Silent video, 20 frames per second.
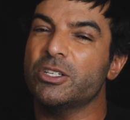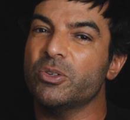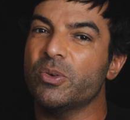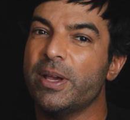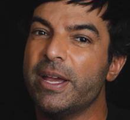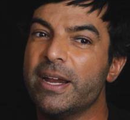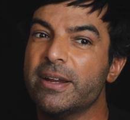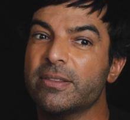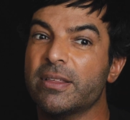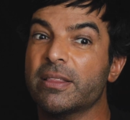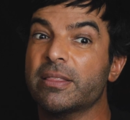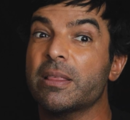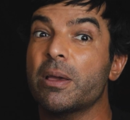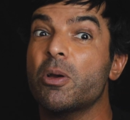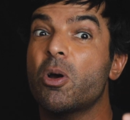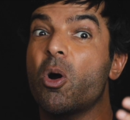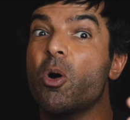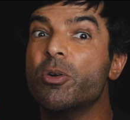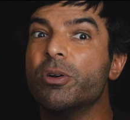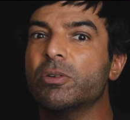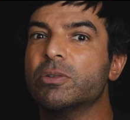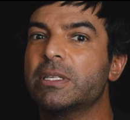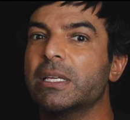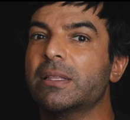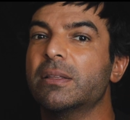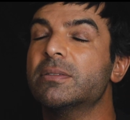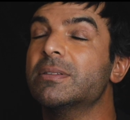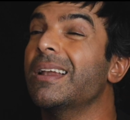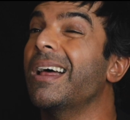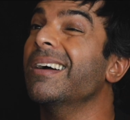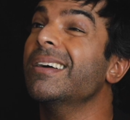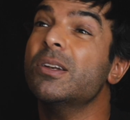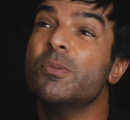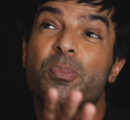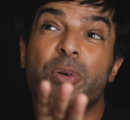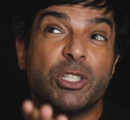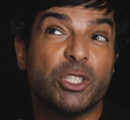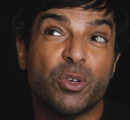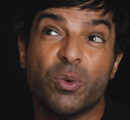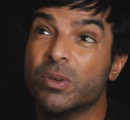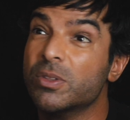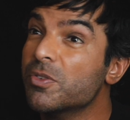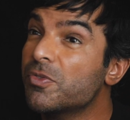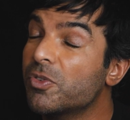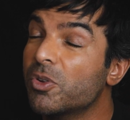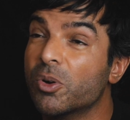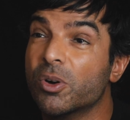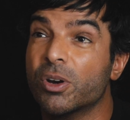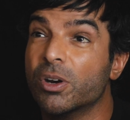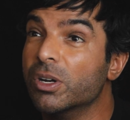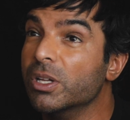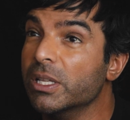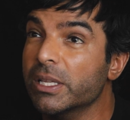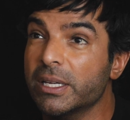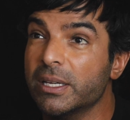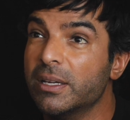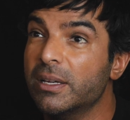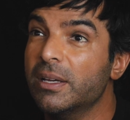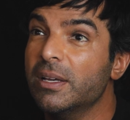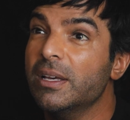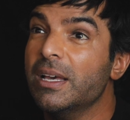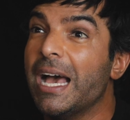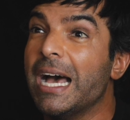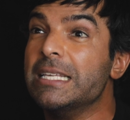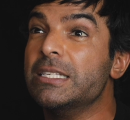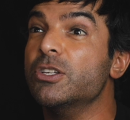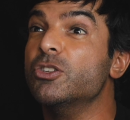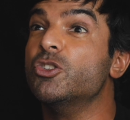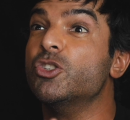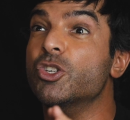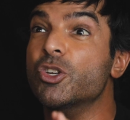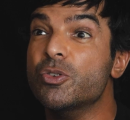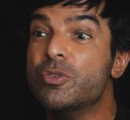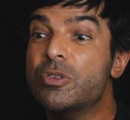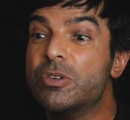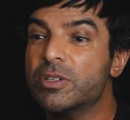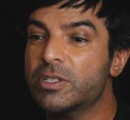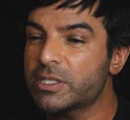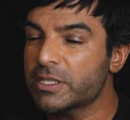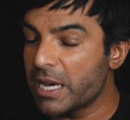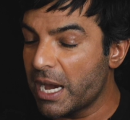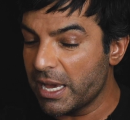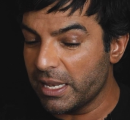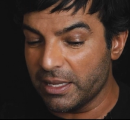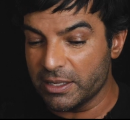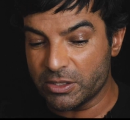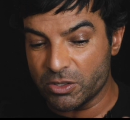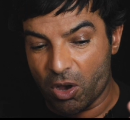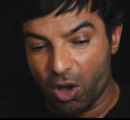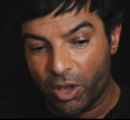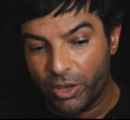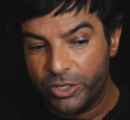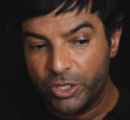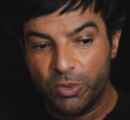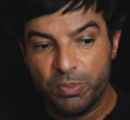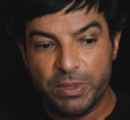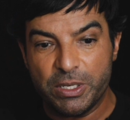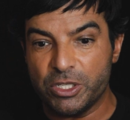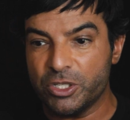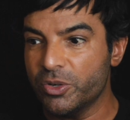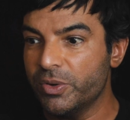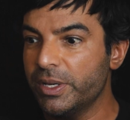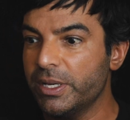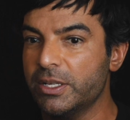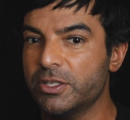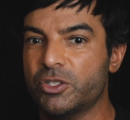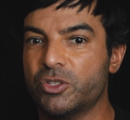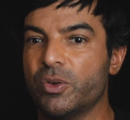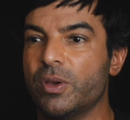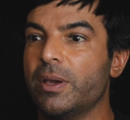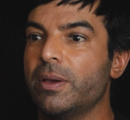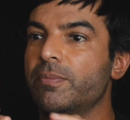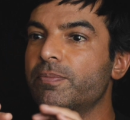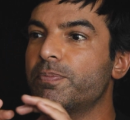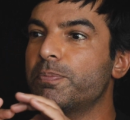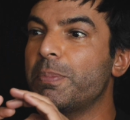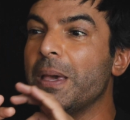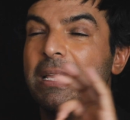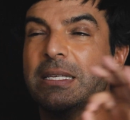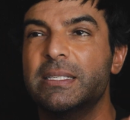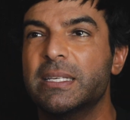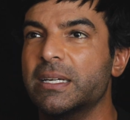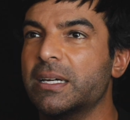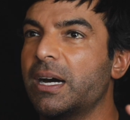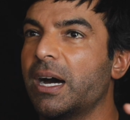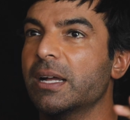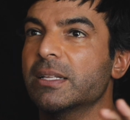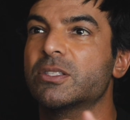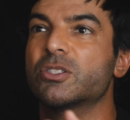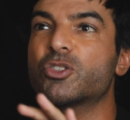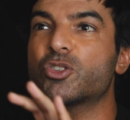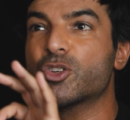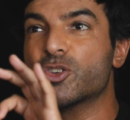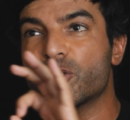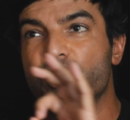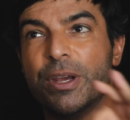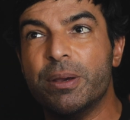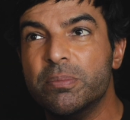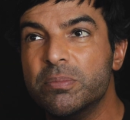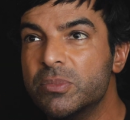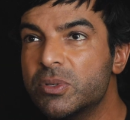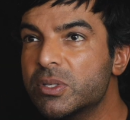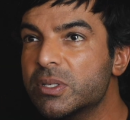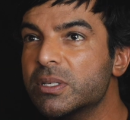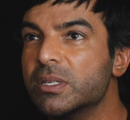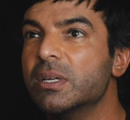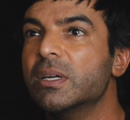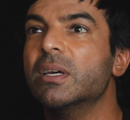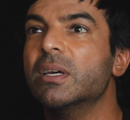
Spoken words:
to do hair that the owner was like, "Listen, I'm going to put you on the floor early as a junior stylist. All you'll be doing is doing basic cuts, trims,